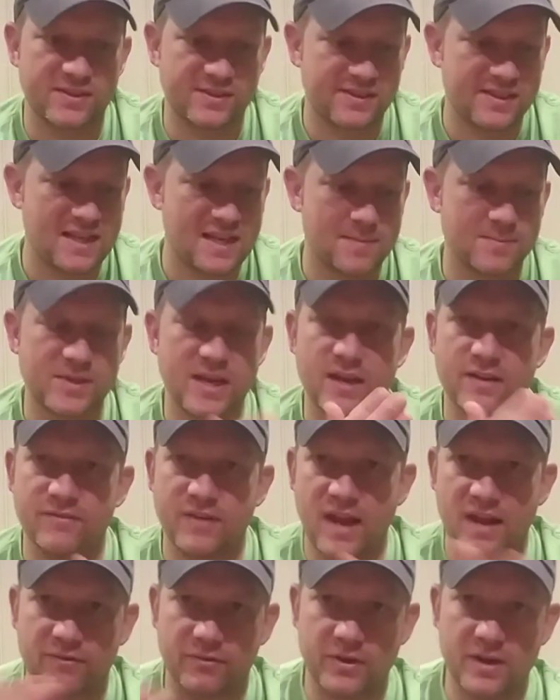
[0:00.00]
seams out of
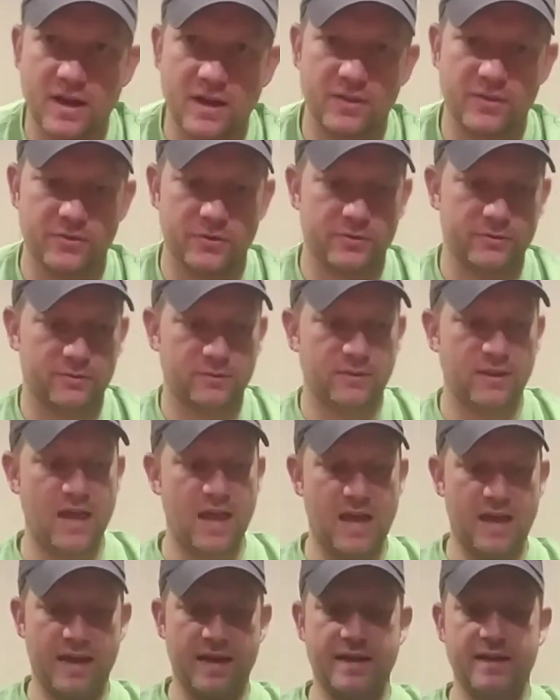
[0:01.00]
every other
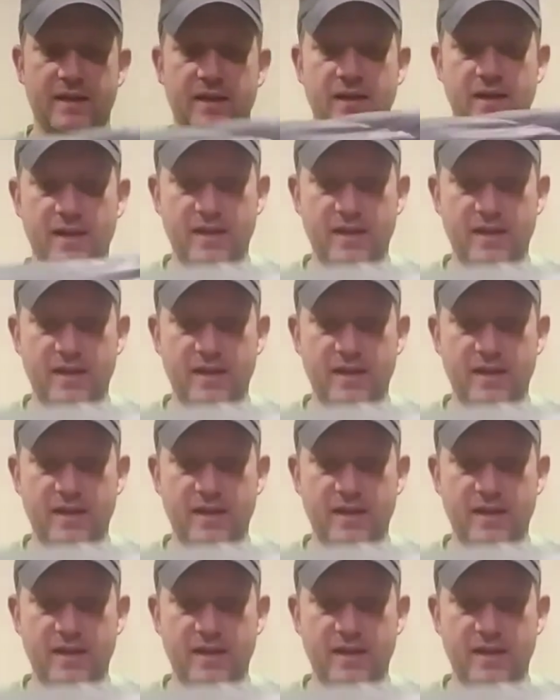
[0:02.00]
line